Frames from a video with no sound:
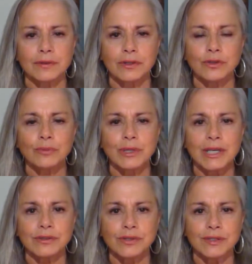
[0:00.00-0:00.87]
the human
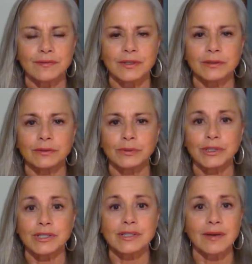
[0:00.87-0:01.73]
energy field, which
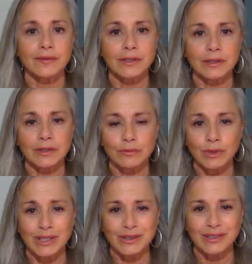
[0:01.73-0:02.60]
is definitely real.